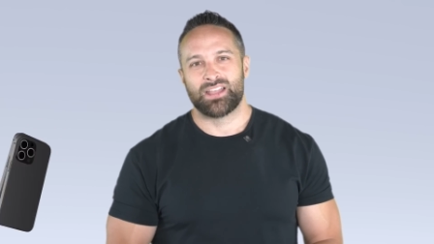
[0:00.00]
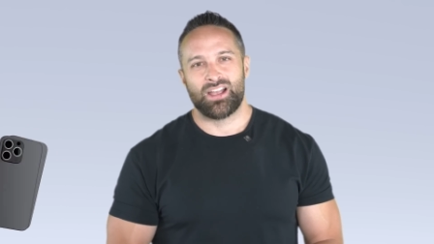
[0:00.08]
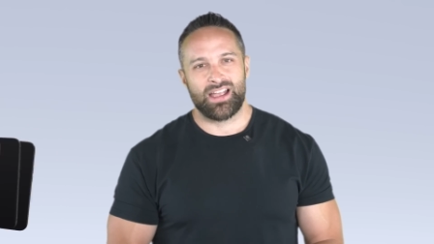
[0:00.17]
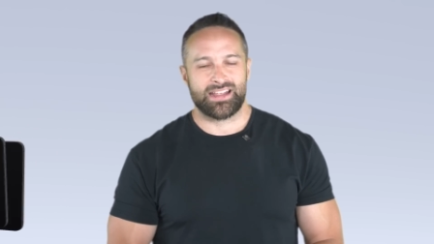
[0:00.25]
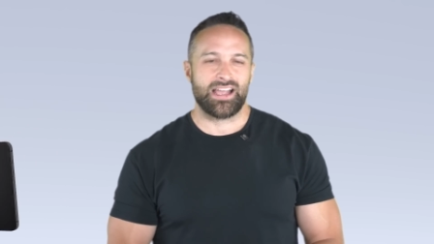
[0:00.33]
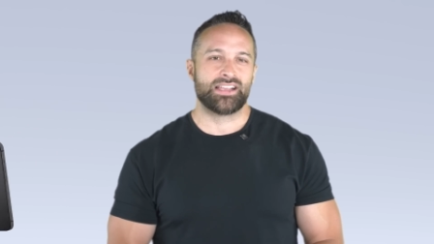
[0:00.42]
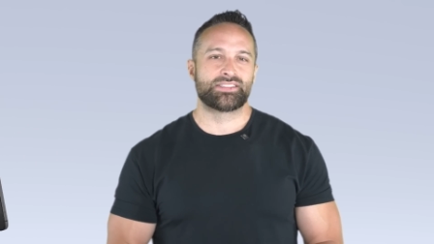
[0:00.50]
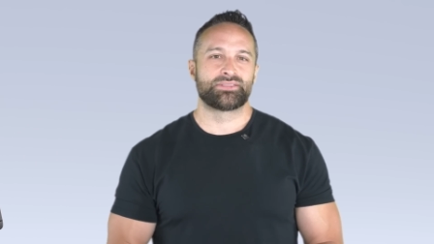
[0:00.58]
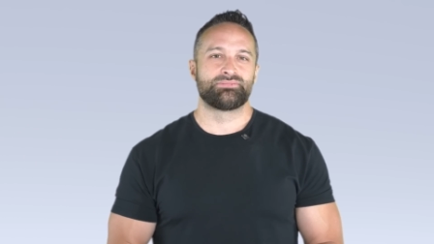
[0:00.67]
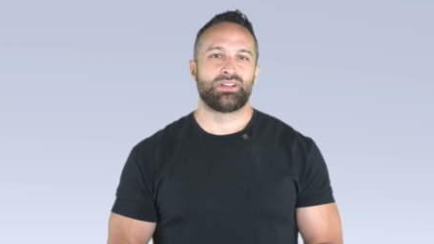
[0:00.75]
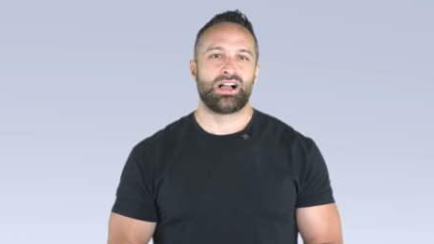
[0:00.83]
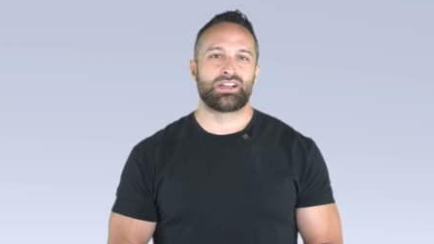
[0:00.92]
All right, guys,
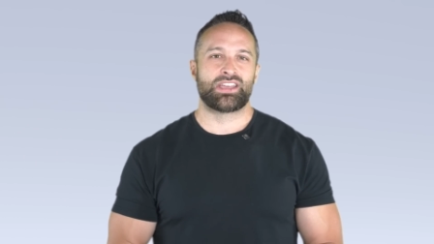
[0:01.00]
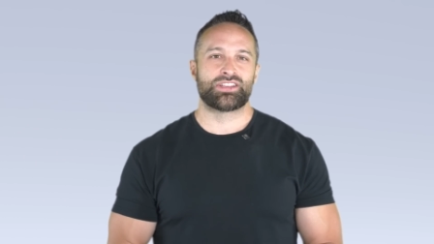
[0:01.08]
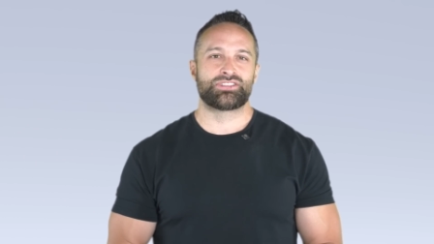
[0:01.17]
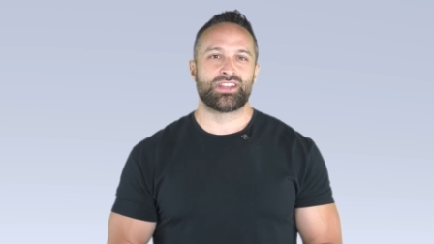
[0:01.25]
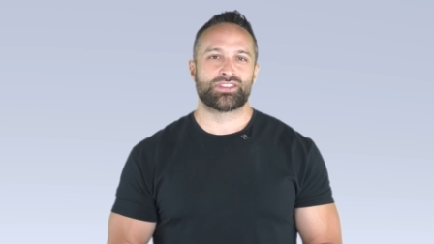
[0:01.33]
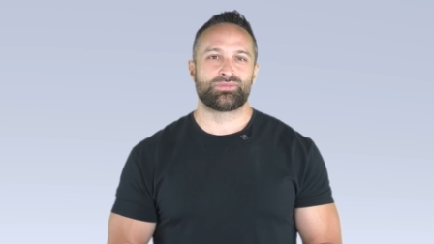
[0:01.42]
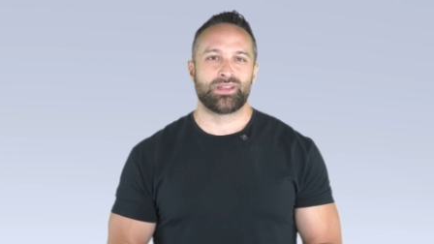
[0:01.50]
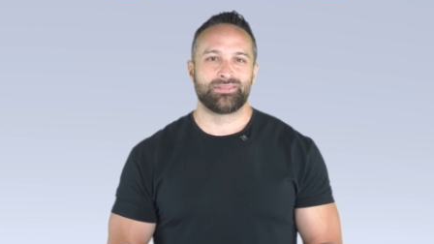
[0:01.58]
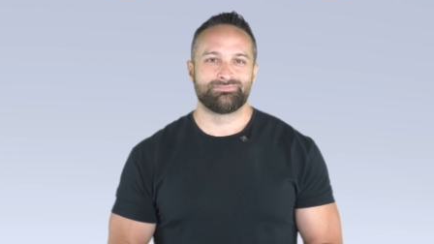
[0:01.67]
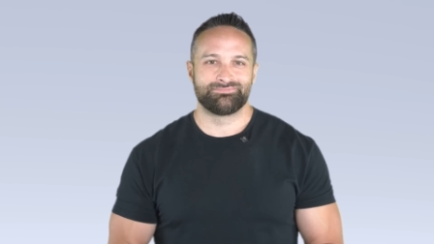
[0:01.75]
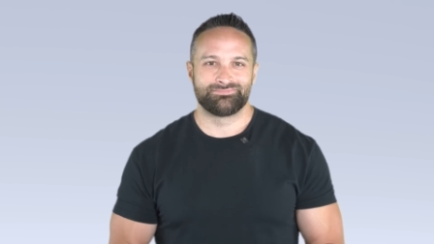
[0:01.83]
I'll catch you next week.